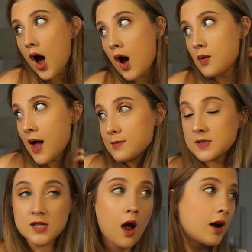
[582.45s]
I'm
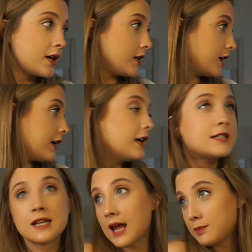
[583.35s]
sorry.
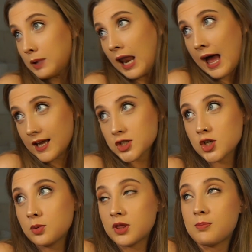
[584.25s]
Did I blind
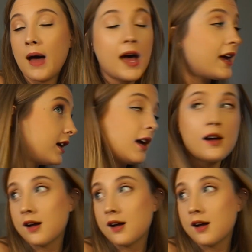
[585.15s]
you with my